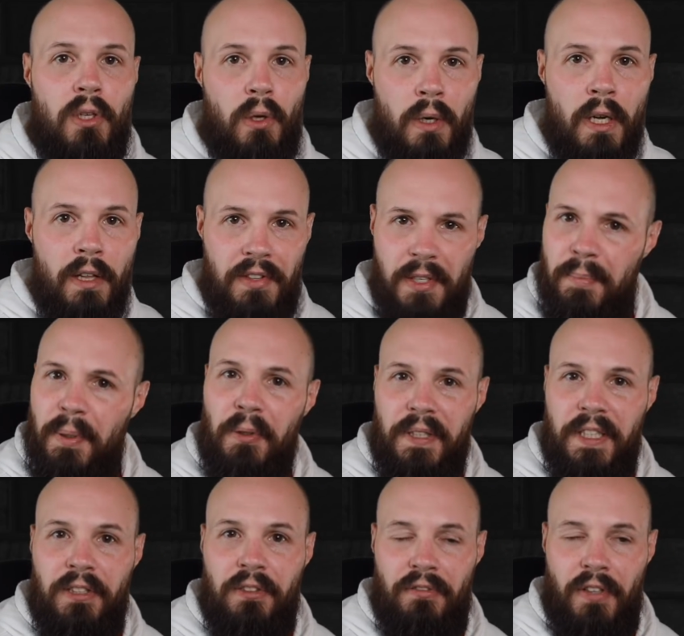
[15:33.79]
So the
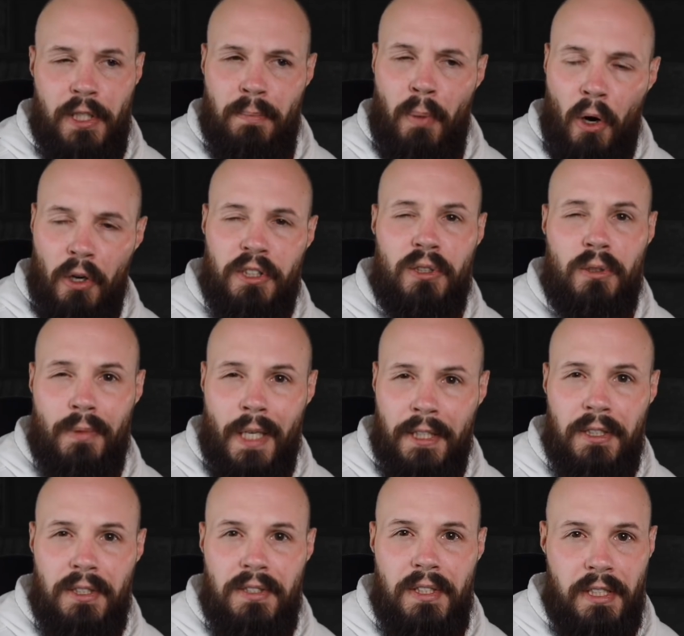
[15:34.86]
ability to fetch partial
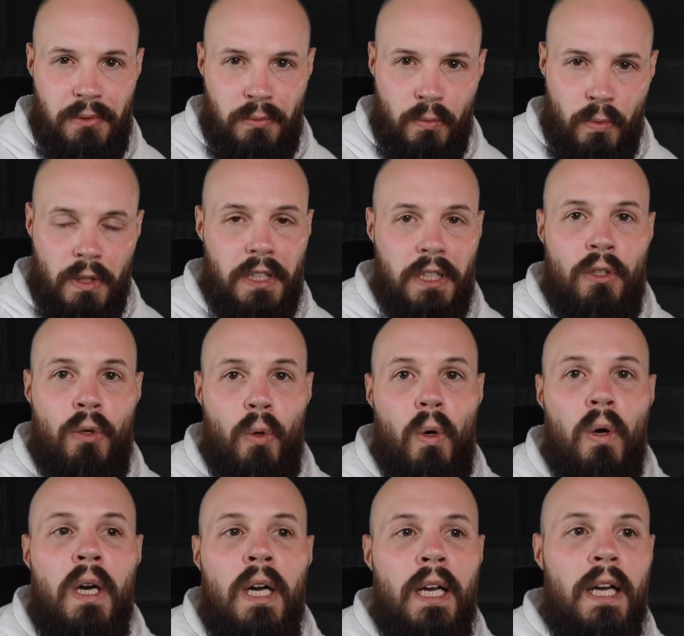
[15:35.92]
records is really
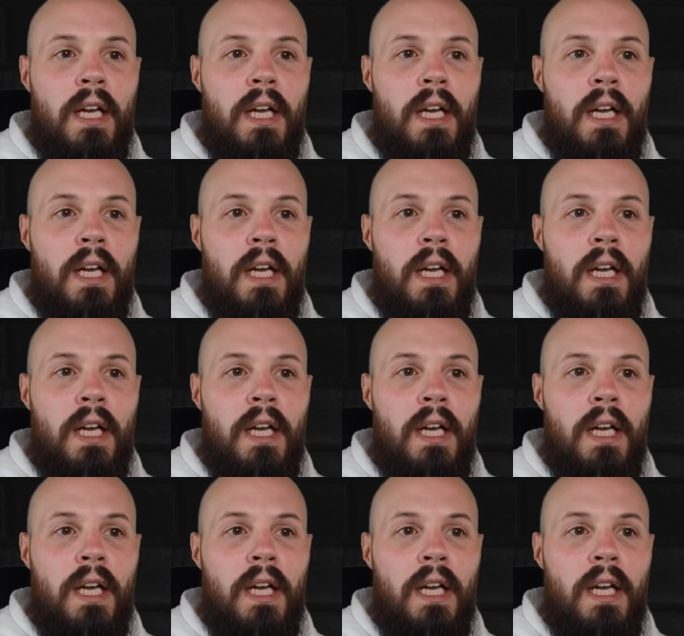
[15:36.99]
cool.